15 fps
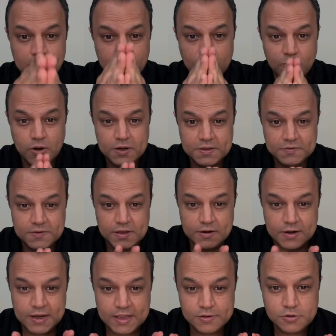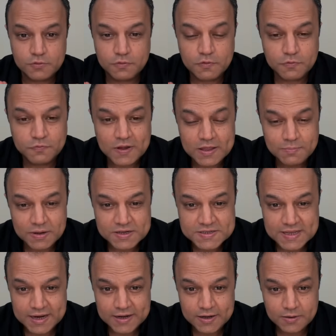what is the range of a 5-bit
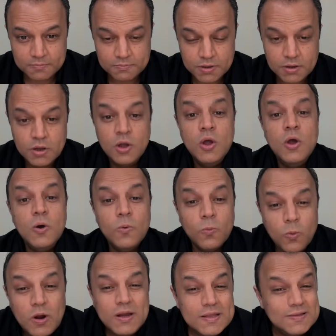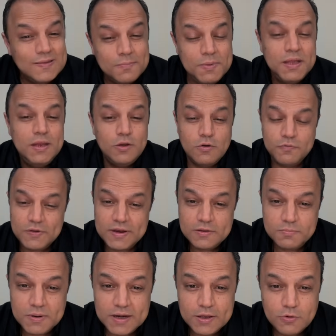sign number, what is the meaning of
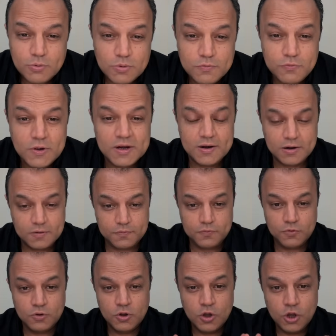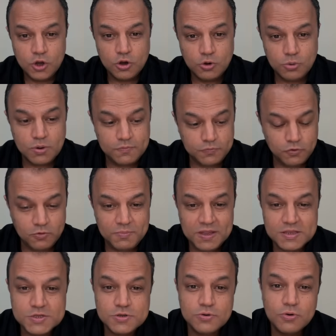arithmetic overflow and underflow. Overflow
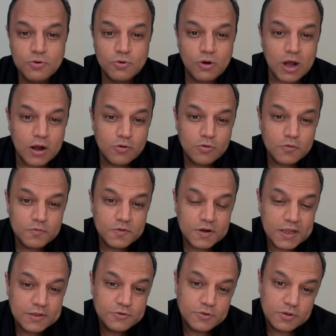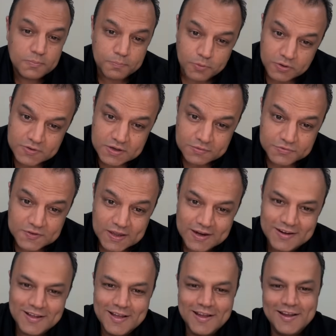means you go out of the range on the positive side,